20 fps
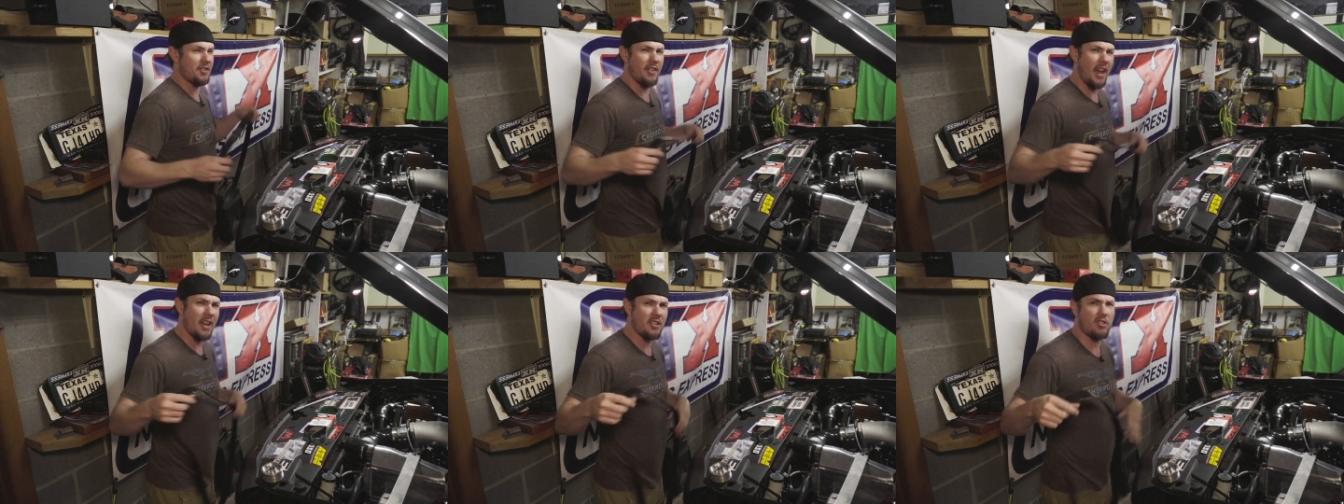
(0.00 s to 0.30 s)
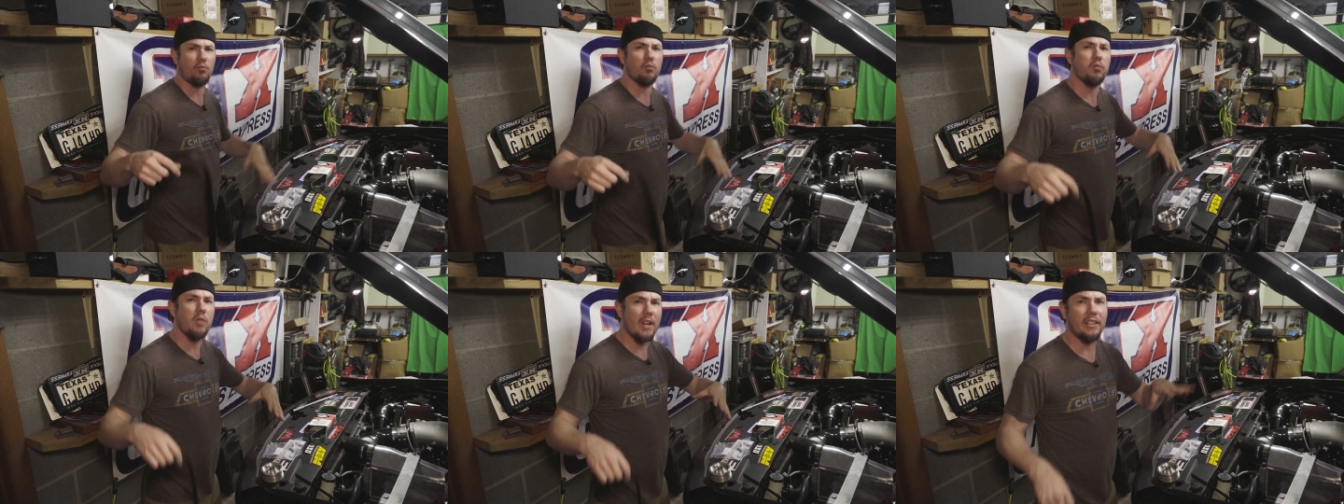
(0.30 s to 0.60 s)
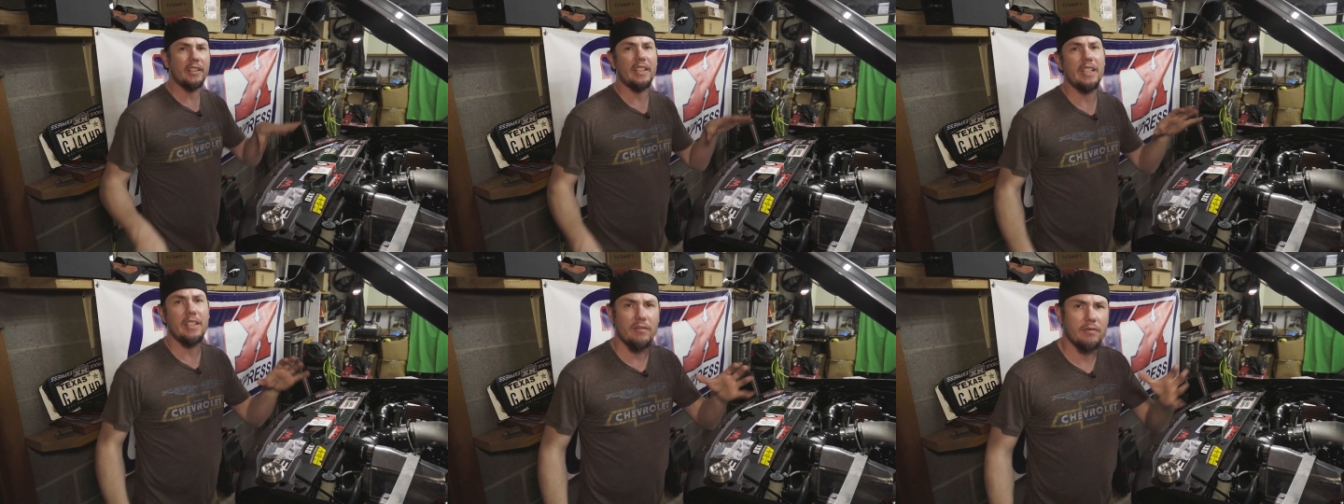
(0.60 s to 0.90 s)
And that's
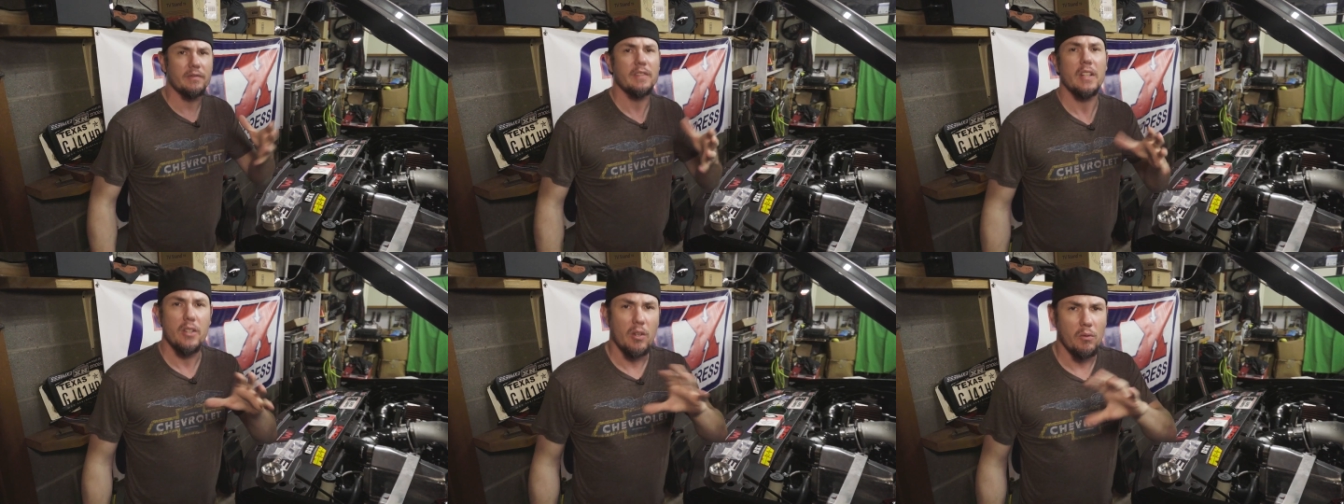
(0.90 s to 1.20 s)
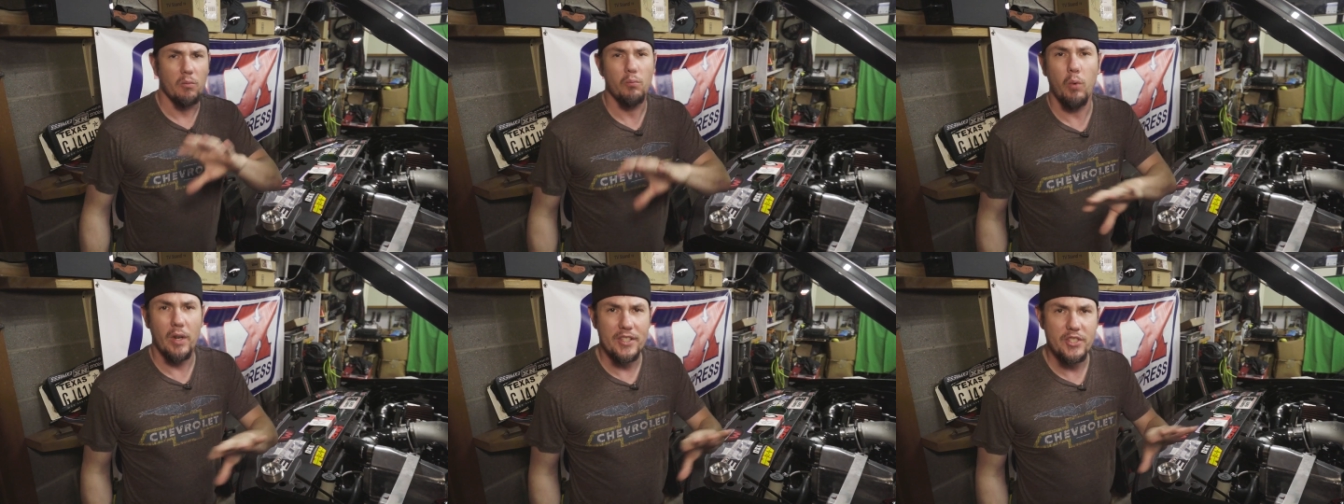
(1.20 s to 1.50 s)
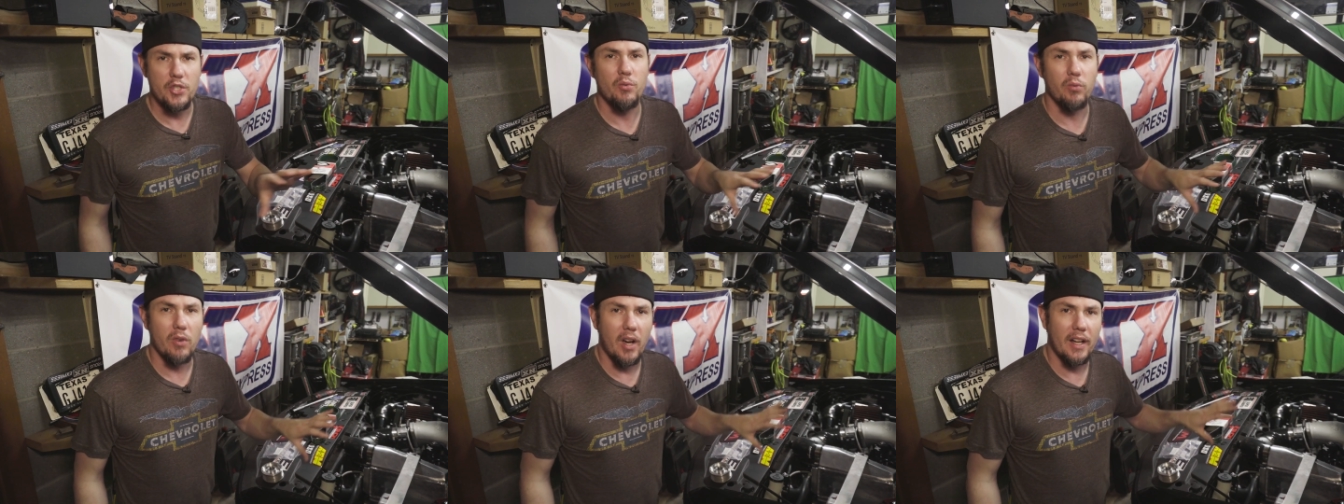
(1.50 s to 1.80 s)
really
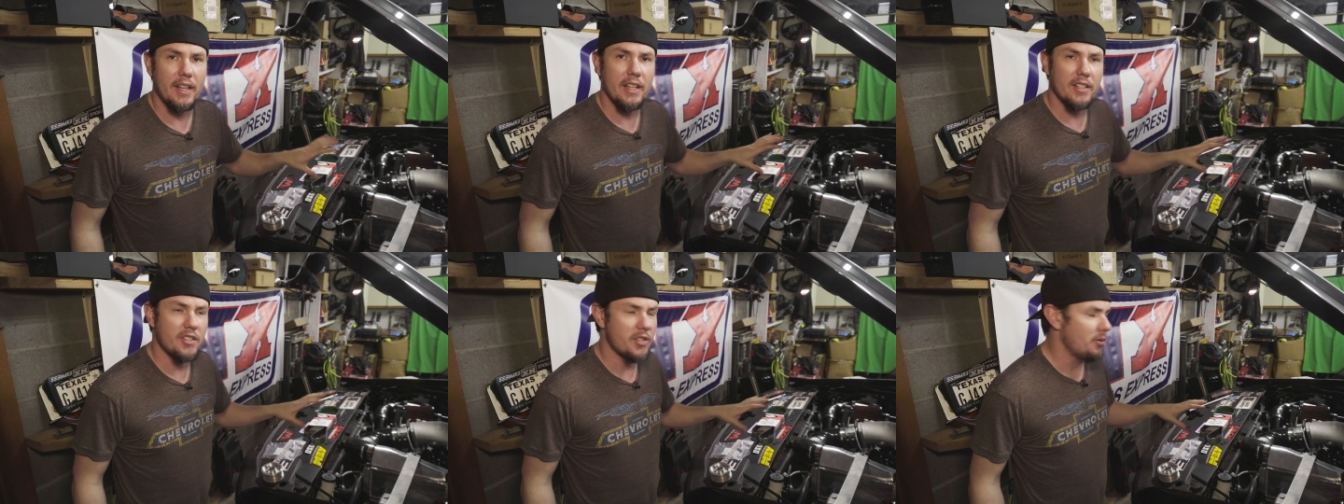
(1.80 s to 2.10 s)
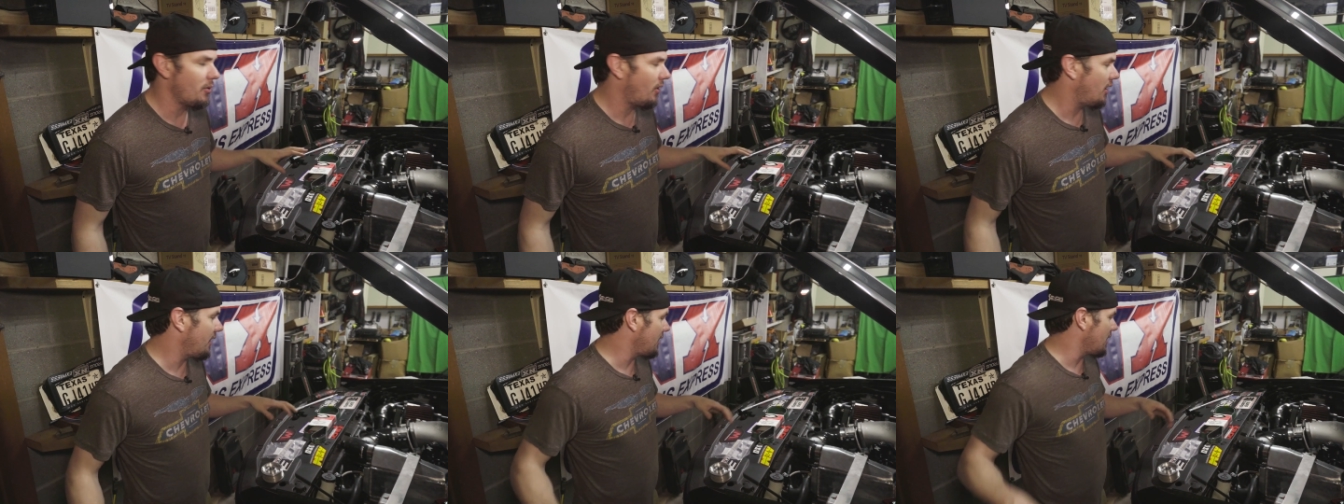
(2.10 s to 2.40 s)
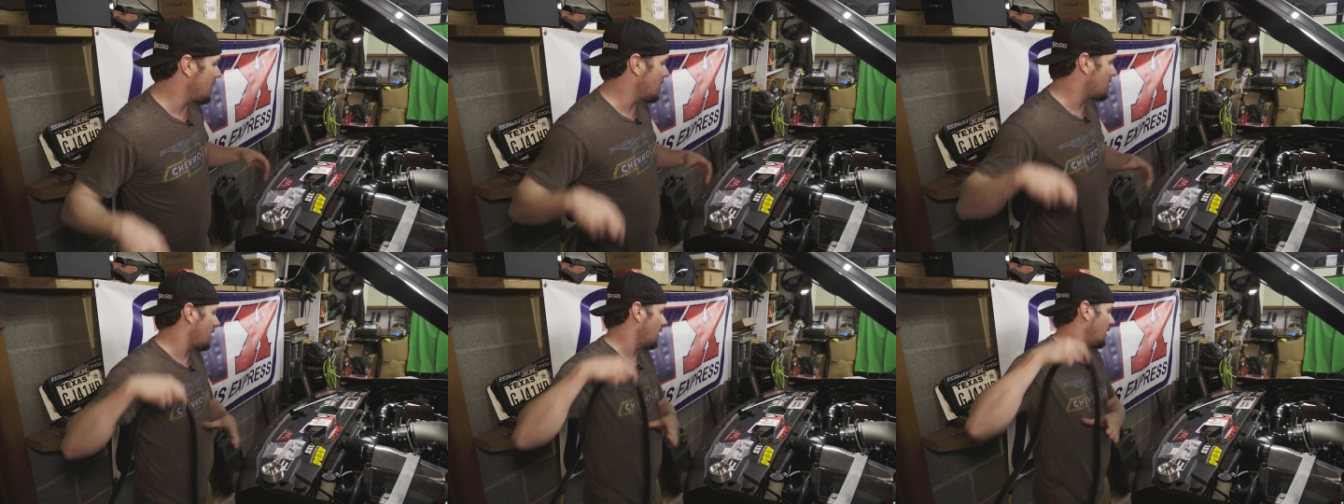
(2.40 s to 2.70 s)
what you run into on
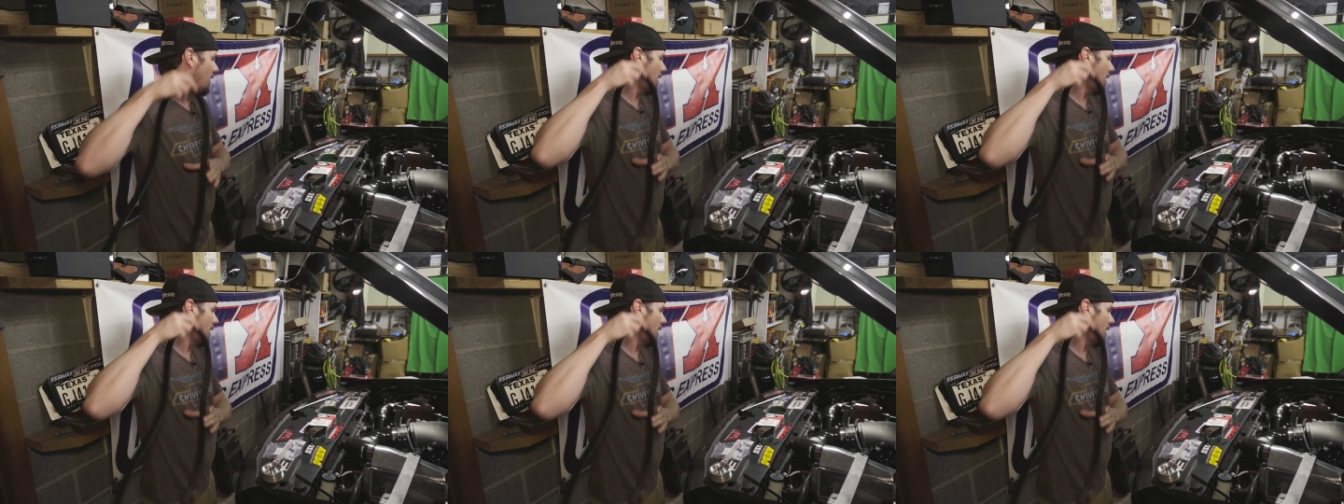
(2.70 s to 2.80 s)
these